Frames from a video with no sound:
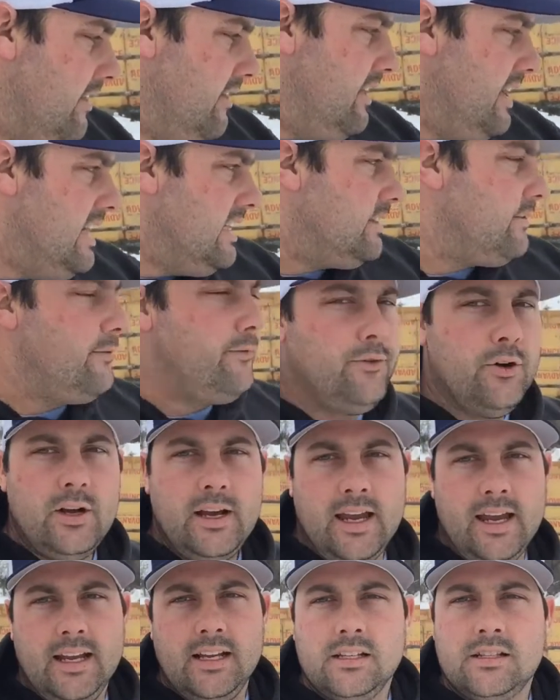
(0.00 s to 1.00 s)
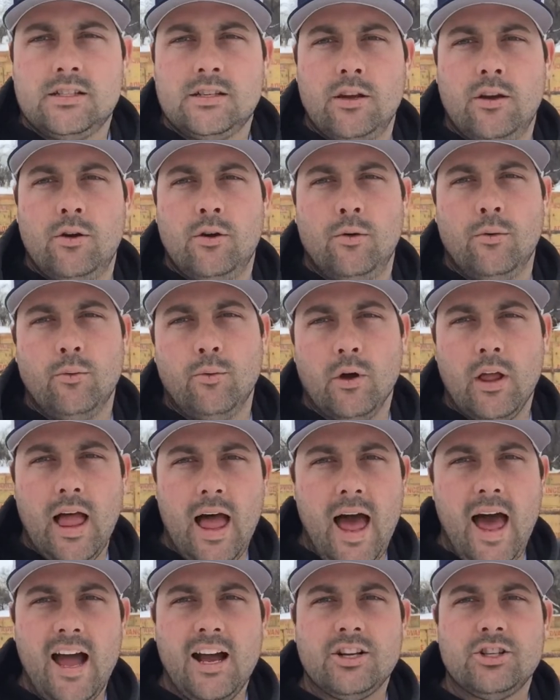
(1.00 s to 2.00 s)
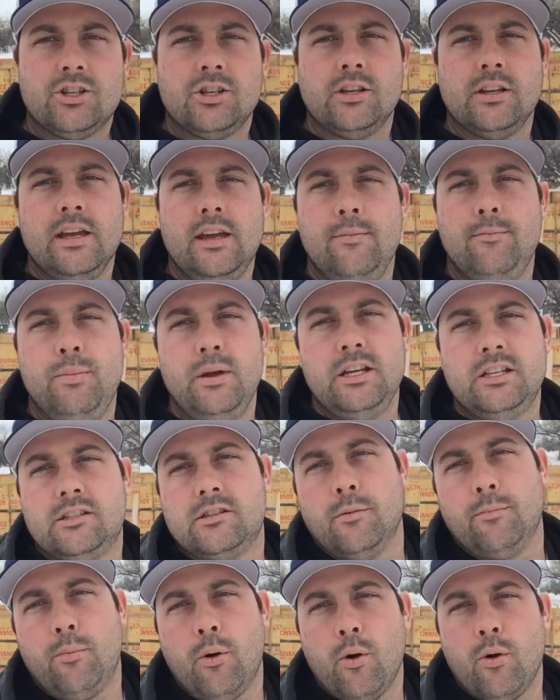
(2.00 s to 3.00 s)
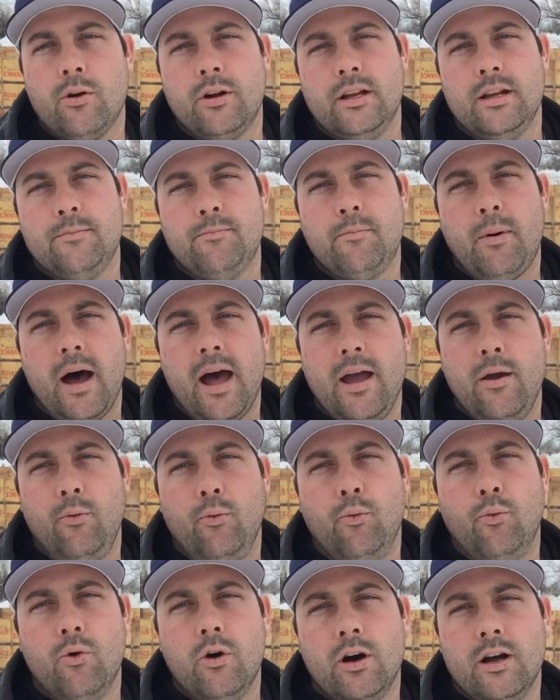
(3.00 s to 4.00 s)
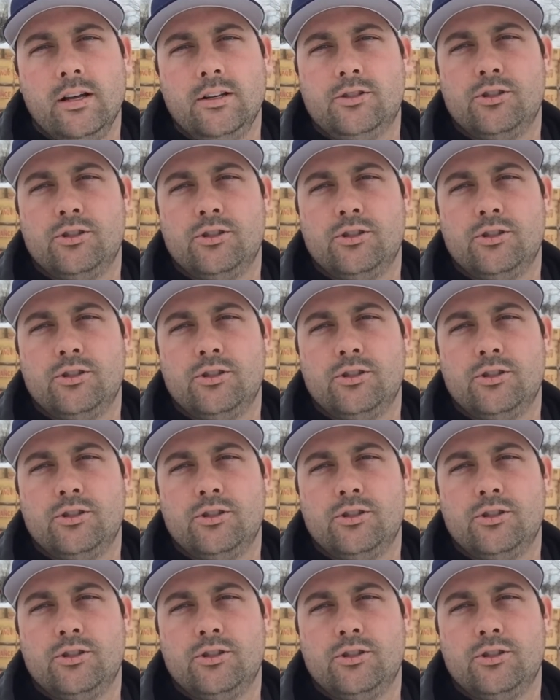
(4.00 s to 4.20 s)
these footings will actually be supported by wood.